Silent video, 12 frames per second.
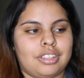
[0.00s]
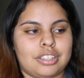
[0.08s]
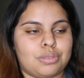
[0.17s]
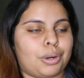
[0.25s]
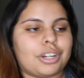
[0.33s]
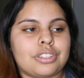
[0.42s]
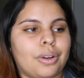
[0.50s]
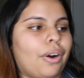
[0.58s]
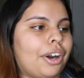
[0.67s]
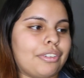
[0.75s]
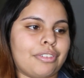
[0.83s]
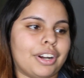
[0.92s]
he's worked
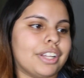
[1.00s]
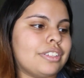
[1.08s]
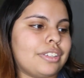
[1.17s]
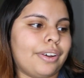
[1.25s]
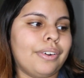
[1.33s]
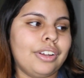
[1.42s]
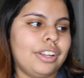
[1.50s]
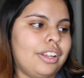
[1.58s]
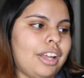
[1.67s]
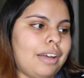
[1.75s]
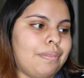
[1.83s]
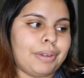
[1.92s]
so hard for it, so
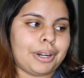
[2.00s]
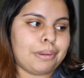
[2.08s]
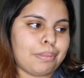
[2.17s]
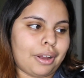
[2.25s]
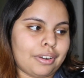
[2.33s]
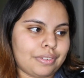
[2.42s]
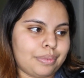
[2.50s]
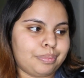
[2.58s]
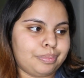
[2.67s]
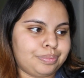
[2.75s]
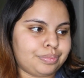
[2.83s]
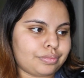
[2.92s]
I'm very proud of
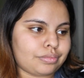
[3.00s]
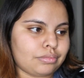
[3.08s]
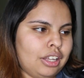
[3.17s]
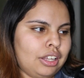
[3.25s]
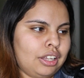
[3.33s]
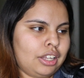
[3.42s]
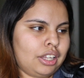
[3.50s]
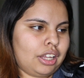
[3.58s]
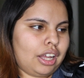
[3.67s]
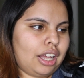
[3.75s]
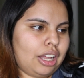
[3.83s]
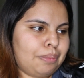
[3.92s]

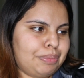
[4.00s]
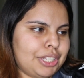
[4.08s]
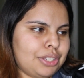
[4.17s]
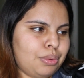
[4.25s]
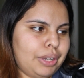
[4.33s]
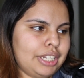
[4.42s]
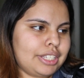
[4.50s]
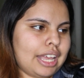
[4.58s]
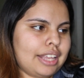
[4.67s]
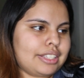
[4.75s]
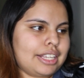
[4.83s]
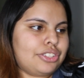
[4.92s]
him. This one
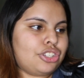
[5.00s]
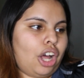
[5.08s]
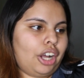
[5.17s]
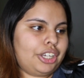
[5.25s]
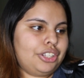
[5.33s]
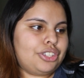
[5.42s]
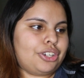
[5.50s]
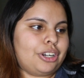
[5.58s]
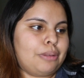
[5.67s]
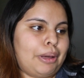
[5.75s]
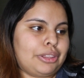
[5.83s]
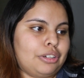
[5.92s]
says, is not
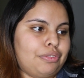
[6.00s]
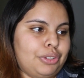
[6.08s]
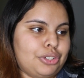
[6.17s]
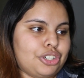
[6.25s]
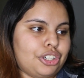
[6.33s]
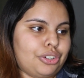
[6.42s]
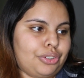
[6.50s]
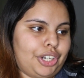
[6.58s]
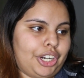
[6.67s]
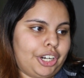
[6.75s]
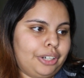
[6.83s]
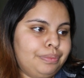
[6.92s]
concerned about their future
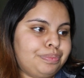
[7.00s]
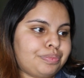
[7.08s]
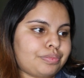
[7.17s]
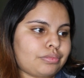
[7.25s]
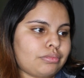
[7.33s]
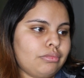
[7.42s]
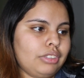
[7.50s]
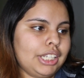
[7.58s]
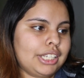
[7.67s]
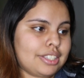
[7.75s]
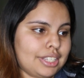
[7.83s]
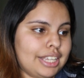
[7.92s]
career.
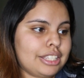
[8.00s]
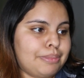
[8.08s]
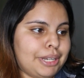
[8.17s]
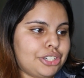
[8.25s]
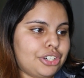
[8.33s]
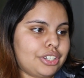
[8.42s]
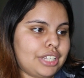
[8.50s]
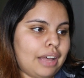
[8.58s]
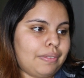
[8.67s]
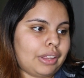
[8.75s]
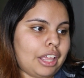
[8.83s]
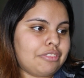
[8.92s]
CS majors
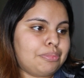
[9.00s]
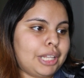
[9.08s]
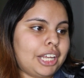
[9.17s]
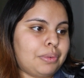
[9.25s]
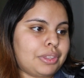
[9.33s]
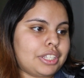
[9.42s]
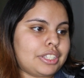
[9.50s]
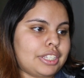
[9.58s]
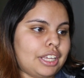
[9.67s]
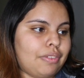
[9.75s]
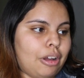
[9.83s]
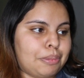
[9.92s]
have a life plan with the
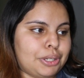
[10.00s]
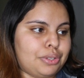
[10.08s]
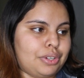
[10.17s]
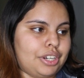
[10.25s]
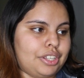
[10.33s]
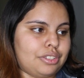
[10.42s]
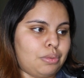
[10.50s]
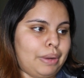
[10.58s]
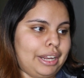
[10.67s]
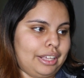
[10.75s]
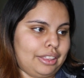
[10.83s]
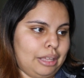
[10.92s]
sea of opportunities
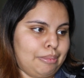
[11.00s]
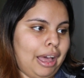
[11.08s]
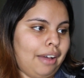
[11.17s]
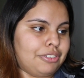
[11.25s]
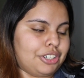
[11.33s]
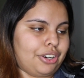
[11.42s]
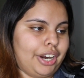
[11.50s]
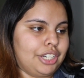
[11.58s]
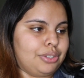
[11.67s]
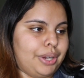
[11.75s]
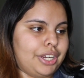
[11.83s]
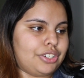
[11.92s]
awaiting them after
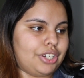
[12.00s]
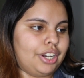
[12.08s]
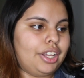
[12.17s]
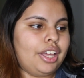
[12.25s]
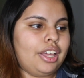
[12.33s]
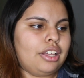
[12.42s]
graduation.